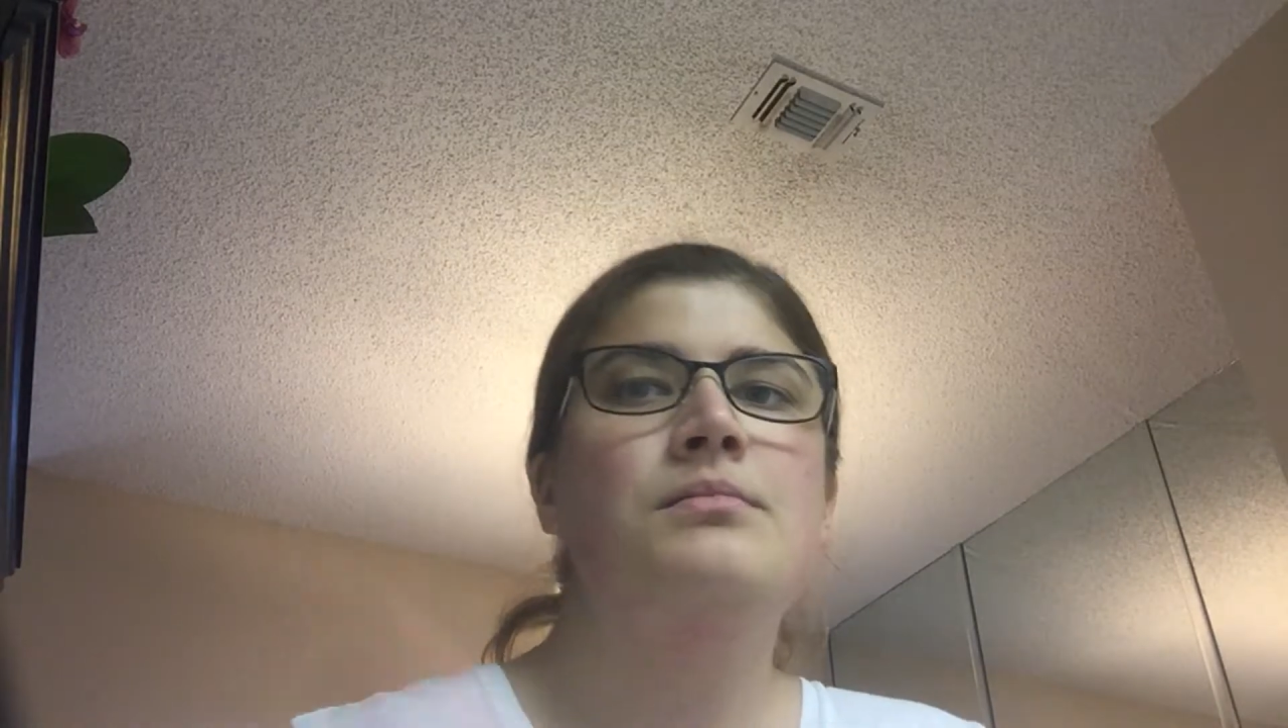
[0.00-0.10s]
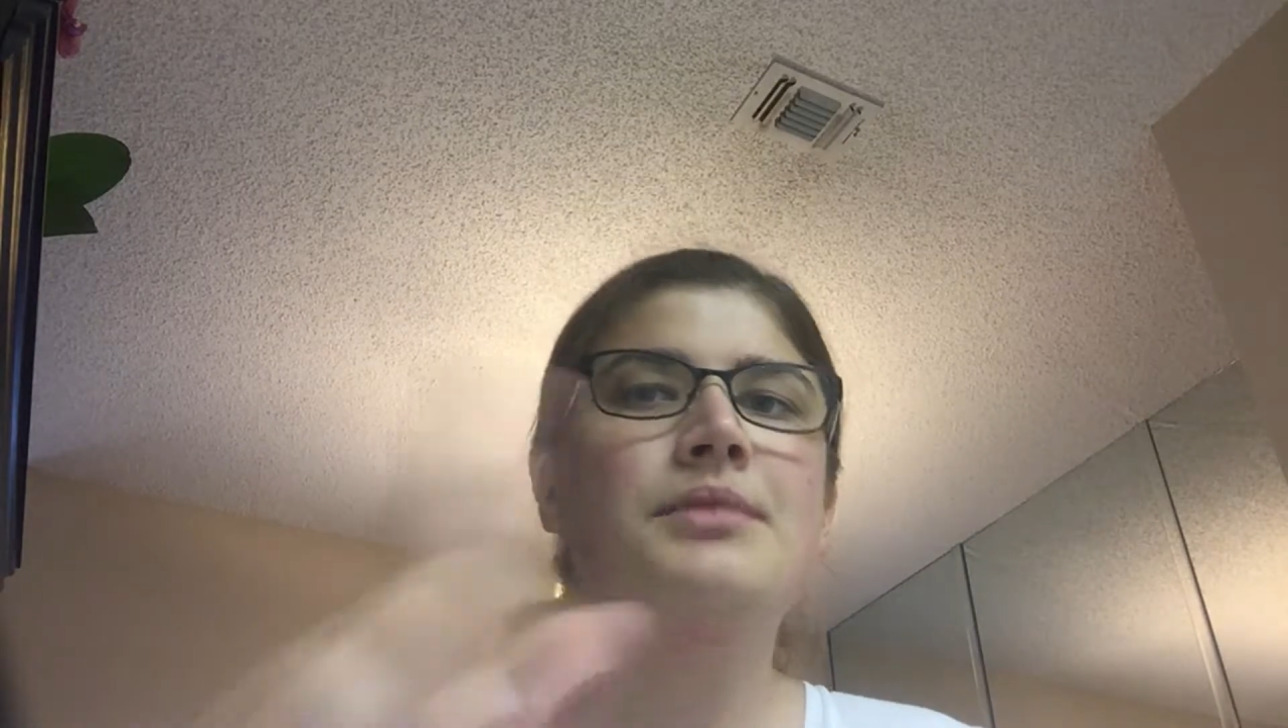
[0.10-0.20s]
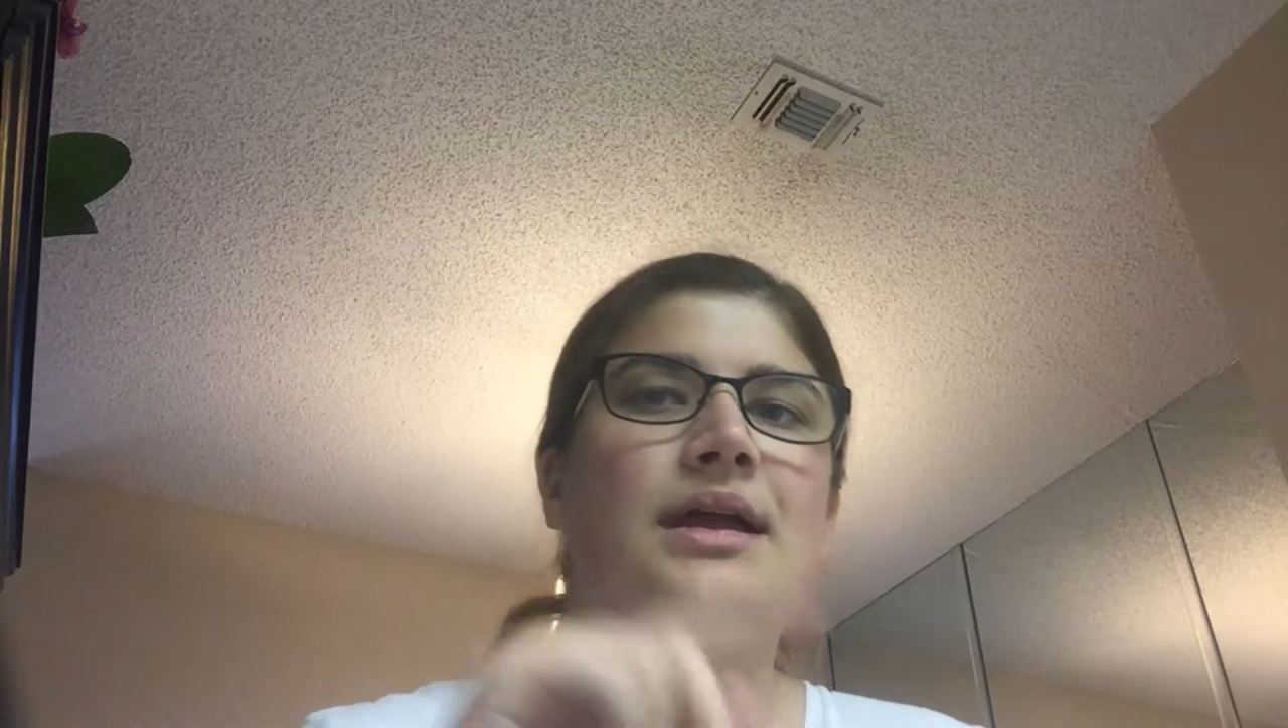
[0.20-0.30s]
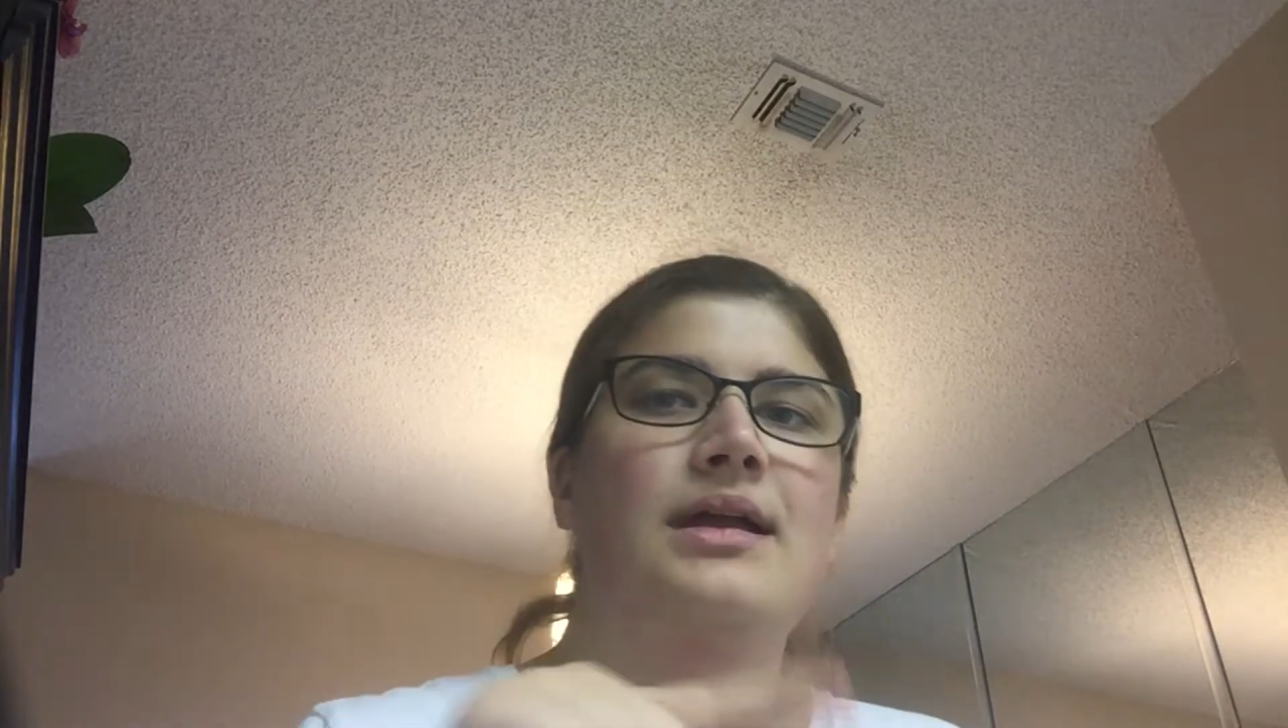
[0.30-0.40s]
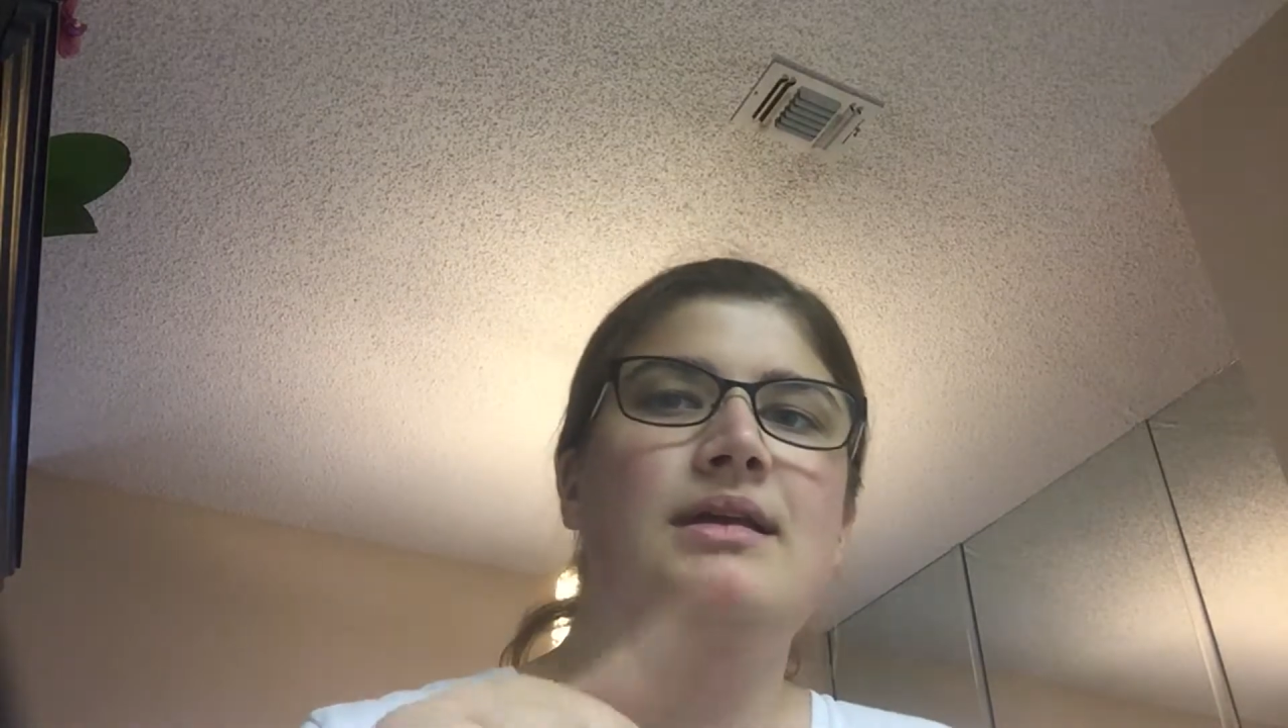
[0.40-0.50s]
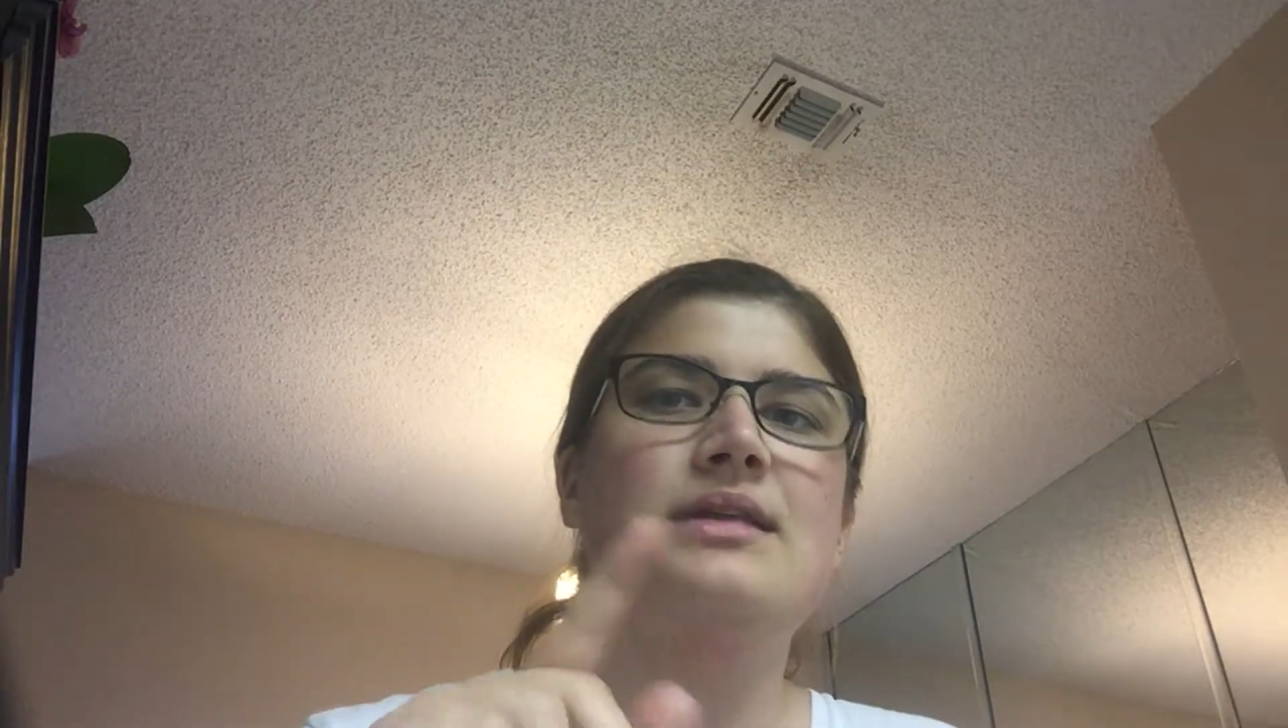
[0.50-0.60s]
but